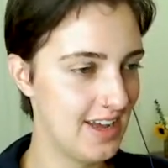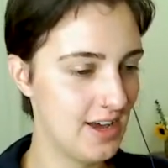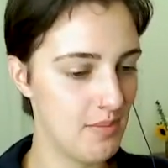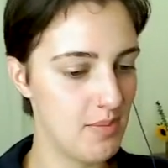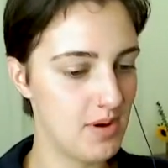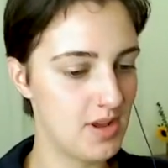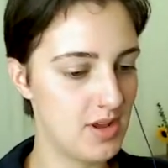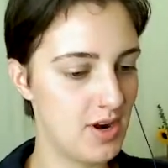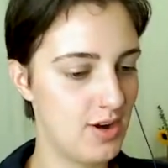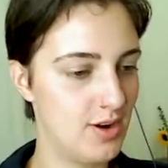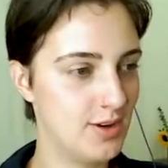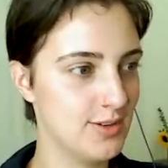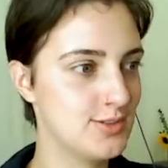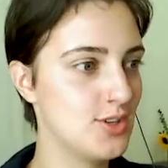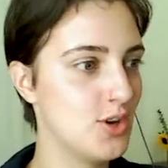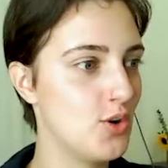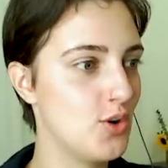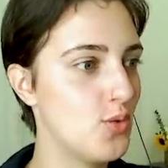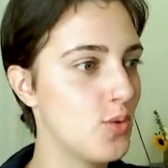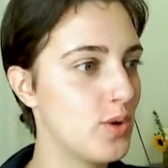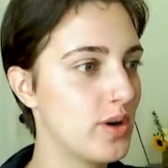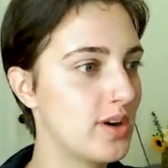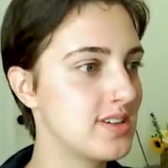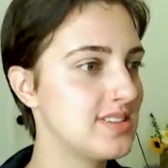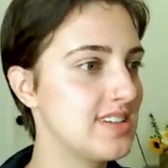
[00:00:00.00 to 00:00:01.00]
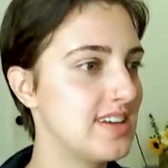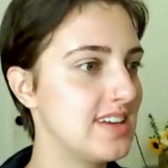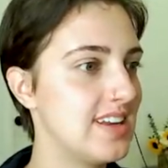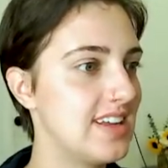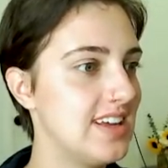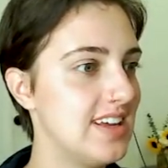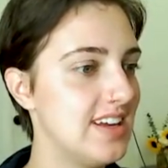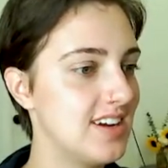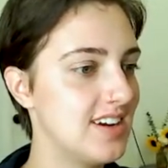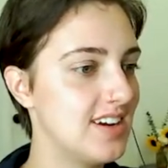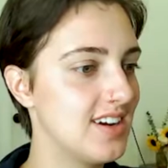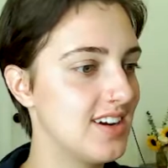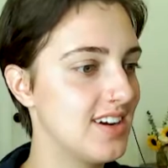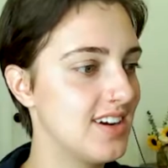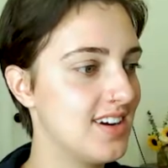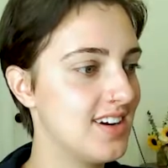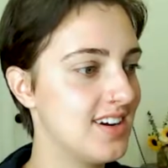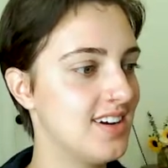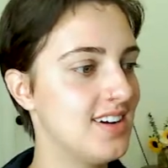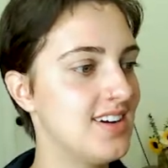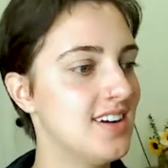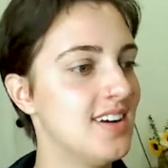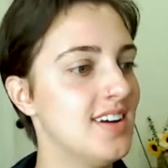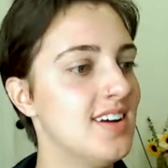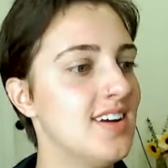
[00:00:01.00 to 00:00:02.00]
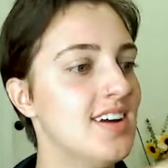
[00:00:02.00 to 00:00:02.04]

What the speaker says: but also works in here.